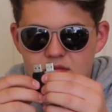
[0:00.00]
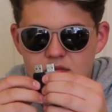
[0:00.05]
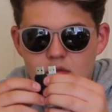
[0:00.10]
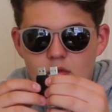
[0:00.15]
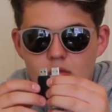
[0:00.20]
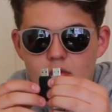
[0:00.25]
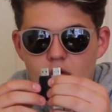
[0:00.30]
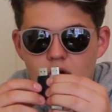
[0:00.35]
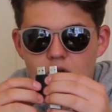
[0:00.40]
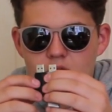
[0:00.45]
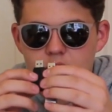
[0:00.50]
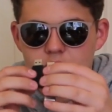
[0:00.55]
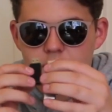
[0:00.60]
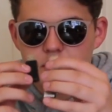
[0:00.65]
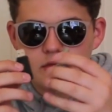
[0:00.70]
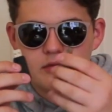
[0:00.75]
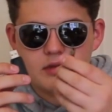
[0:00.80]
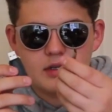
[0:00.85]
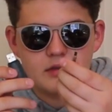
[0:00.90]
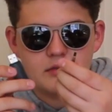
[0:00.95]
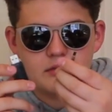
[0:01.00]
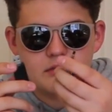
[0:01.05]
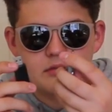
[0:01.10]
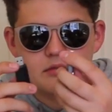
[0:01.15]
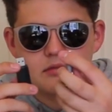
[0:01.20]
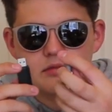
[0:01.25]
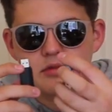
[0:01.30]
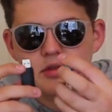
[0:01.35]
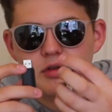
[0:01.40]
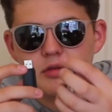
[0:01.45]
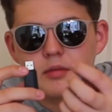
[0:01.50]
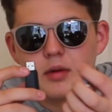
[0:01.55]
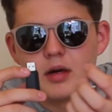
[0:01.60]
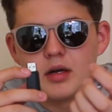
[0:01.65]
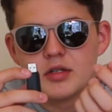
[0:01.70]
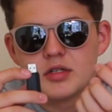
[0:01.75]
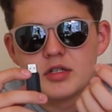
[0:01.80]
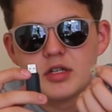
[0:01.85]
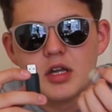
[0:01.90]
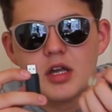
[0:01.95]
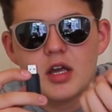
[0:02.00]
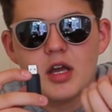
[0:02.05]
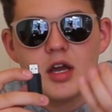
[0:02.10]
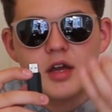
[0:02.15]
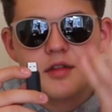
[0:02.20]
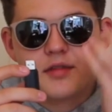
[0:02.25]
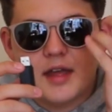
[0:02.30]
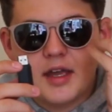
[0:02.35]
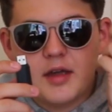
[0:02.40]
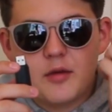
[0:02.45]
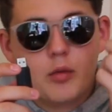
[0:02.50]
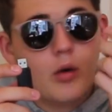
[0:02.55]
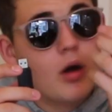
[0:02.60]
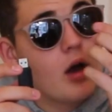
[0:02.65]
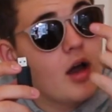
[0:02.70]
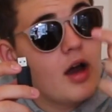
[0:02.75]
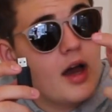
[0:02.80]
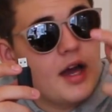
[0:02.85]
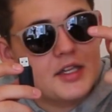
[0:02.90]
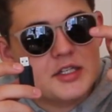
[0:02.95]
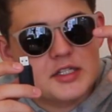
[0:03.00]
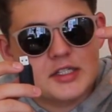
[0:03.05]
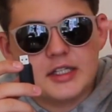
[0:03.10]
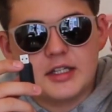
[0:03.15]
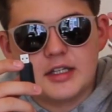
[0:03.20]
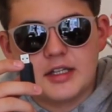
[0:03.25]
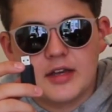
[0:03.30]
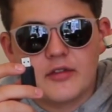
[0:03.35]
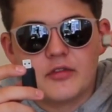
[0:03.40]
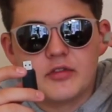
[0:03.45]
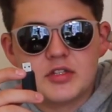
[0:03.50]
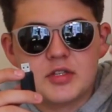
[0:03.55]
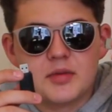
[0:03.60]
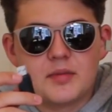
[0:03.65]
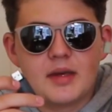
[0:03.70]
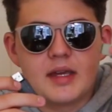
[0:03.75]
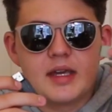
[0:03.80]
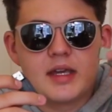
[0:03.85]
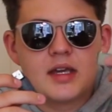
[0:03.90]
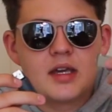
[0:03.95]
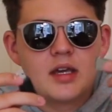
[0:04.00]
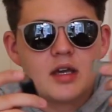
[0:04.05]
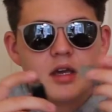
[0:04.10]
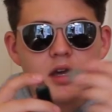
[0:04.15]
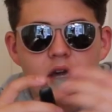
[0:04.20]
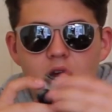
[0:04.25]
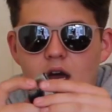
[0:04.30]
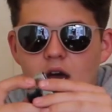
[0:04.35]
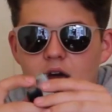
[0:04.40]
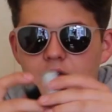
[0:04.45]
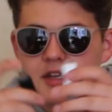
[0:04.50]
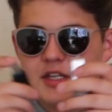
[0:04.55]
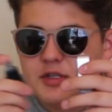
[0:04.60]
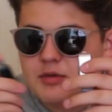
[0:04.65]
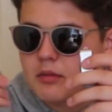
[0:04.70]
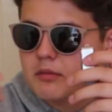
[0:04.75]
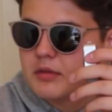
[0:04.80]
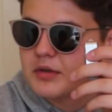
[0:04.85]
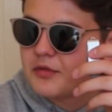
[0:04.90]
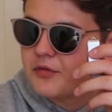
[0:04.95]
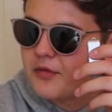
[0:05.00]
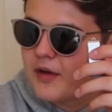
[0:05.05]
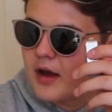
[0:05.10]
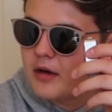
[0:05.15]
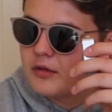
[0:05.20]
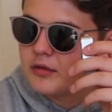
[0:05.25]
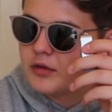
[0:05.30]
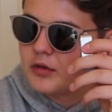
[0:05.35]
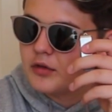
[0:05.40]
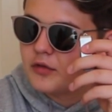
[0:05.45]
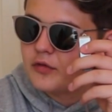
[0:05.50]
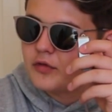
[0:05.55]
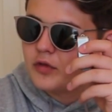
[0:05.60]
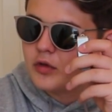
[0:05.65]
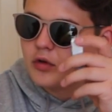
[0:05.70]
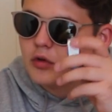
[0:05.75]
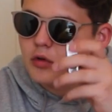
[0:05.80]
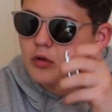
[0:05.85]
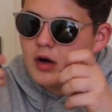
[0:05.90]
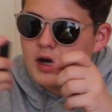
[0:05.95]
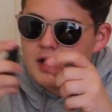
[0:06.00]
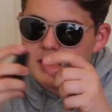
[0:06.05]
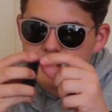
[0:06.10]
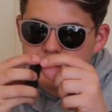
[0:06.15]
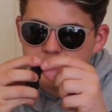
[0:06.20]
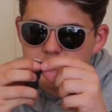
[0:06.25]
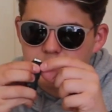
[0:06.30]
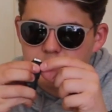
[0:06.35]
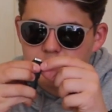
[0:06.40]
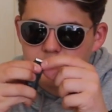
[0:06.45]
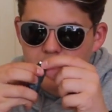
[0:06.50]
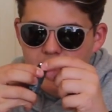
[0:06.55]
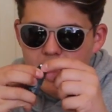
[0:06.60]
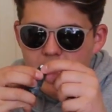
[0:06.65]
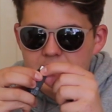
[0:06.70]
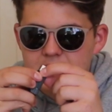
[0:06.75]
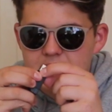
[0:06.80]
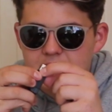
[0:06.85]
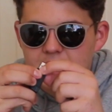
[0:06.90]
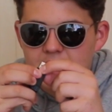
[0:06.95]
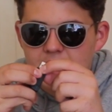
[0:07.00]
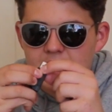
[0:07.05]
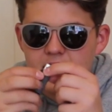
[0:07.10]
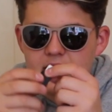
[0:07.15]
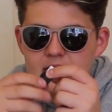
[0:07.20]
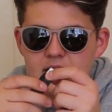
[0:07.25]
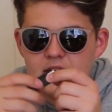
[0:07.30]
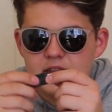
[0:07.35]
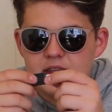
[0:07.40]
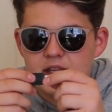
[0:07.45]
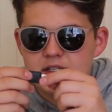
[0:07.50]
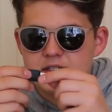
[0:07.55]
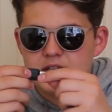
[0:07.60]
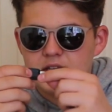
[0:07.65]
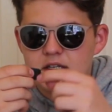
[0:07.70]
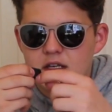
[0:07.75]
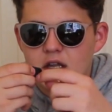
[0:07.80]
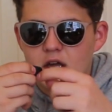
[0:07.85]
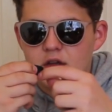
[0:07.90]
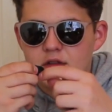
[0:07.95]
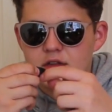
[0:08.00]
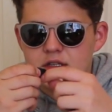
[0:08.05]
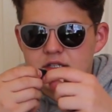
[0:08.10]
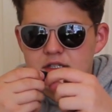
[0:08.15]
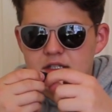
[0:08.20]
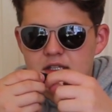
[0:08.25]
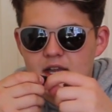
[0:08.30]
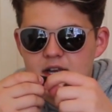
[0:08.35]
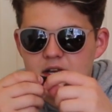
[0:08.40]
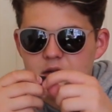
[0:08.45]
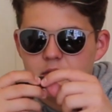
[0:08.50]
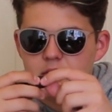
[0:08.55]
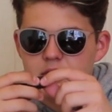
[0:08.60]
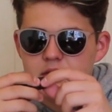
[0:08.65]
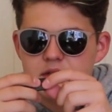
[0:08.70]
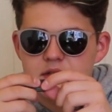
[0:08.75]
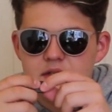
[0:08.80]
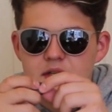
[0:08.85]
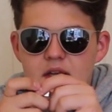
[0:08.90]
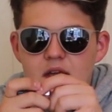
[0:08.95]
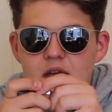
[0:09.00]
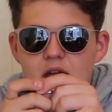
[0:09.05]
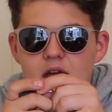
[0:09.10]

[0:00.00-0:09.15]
alright, they don't really do much. They were actually given to me. This one was found on the floor. I handed it in and they said, no, this isn't anyone's.